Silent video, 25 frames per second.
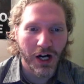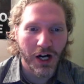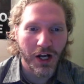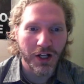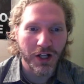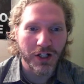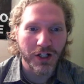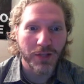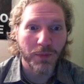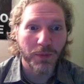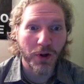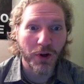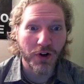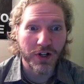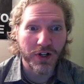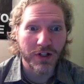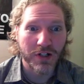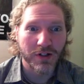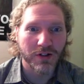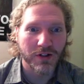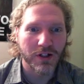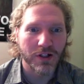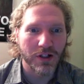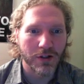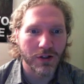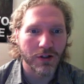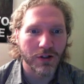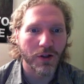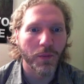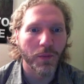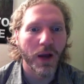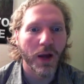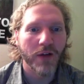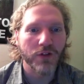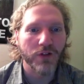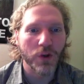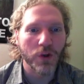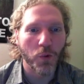experiencing
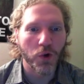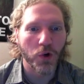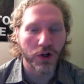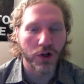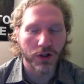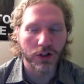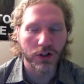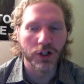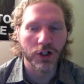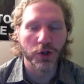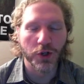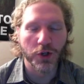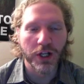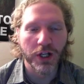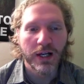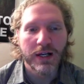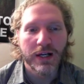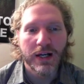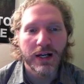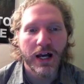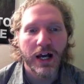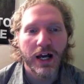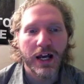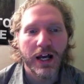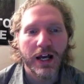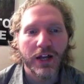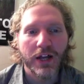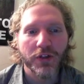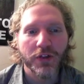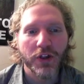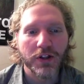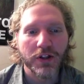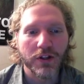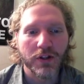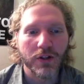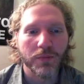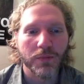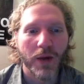some heavy workload. And
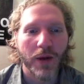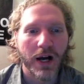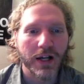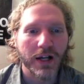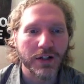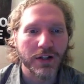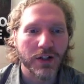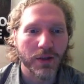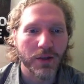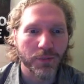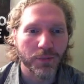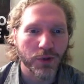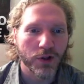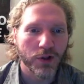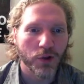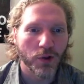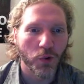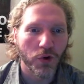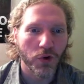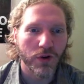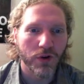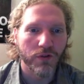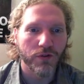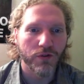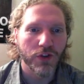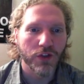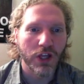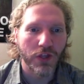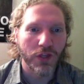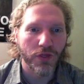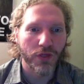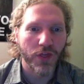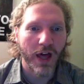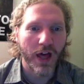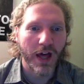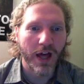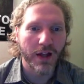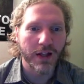this is my attempt to sort of
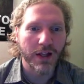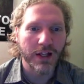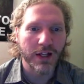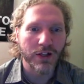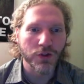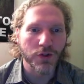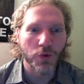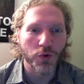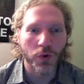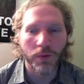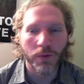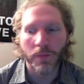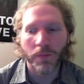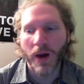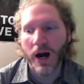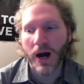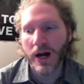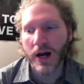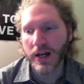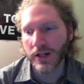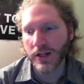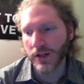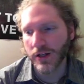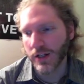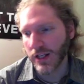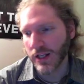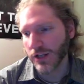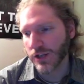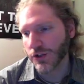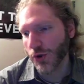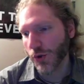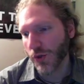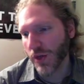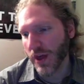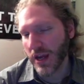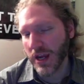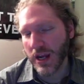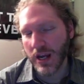get that in your mind and
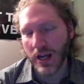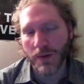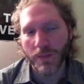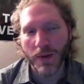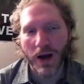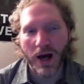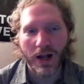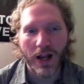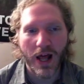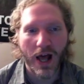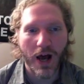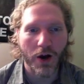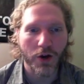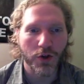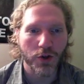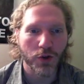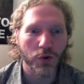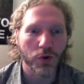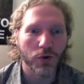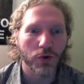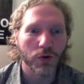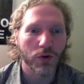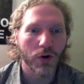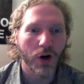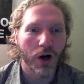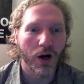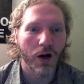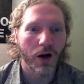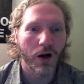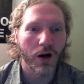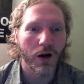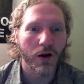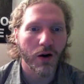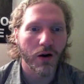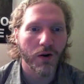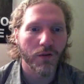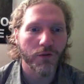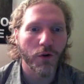get you thinking about how you'll
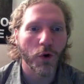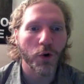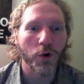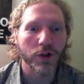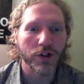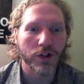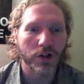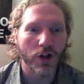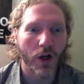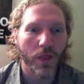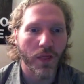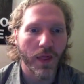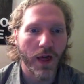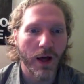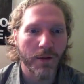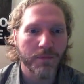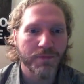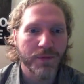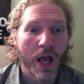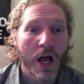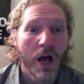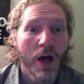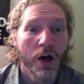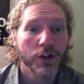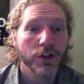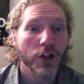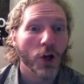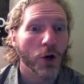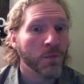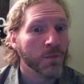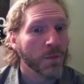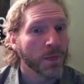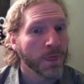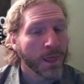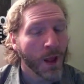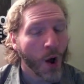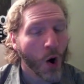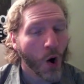focus on that.
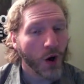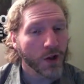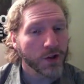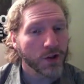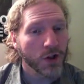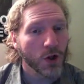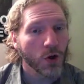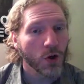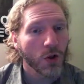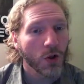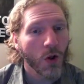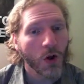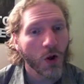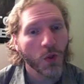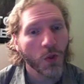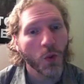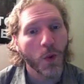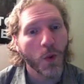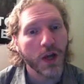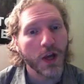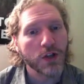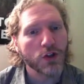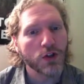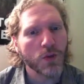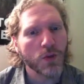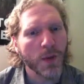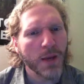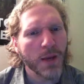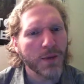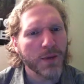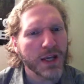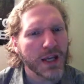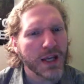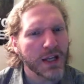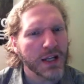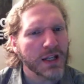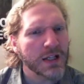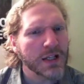So also along the way, you may
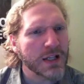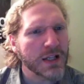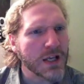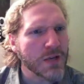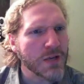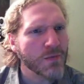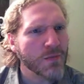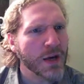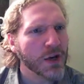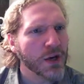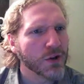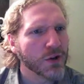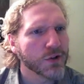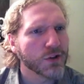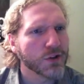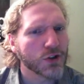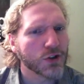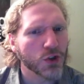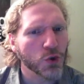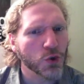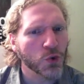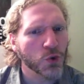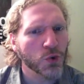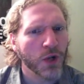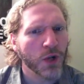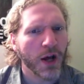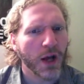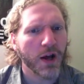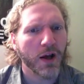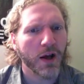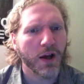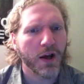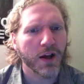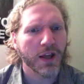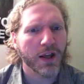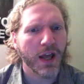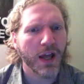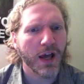be getting emails soon.
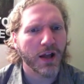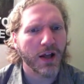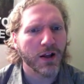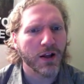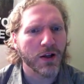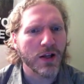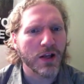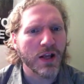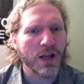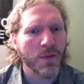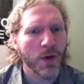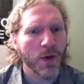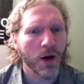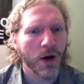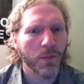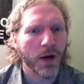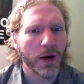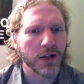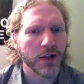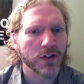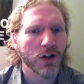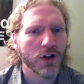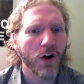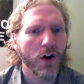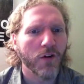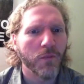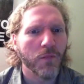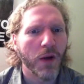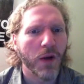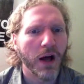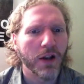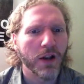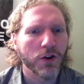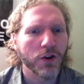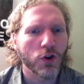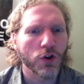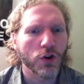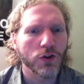I got an email myself,
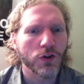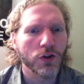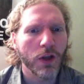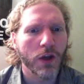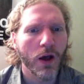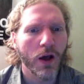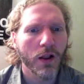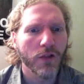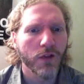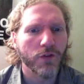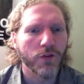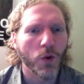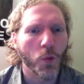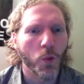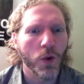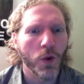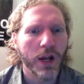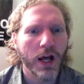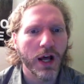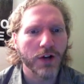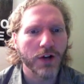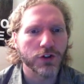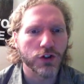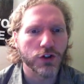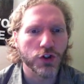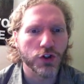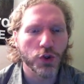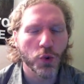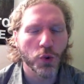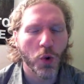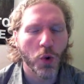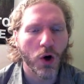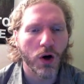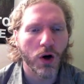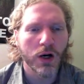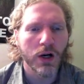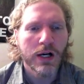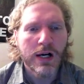but I couldn't tell if it went out to
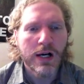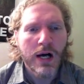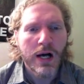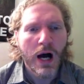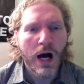you all.